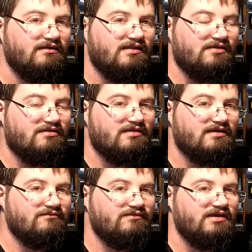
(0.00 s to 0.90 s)
Now the
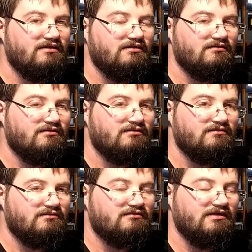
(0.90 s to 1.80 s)
second video
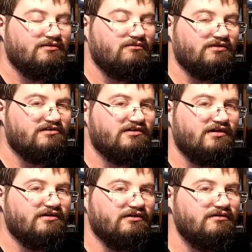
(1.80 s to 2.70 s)
clip I want to show
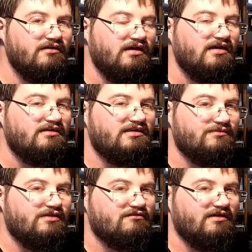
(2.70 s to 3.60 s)
you
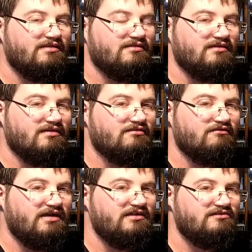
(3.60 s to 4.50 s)
demonstrates a
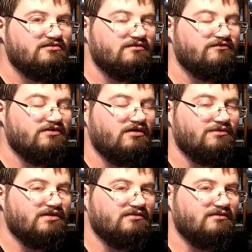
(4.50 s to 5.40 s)
strange sort of
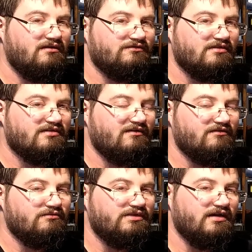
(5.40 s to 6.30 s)
phenomenon I've
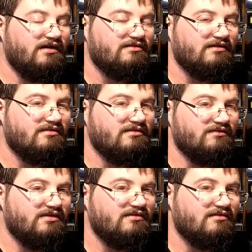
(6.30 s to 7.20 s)
discovered with the I C
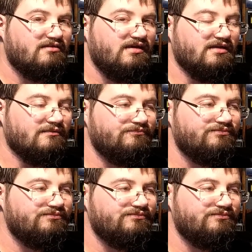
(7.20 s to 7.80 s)
seventy-six ten.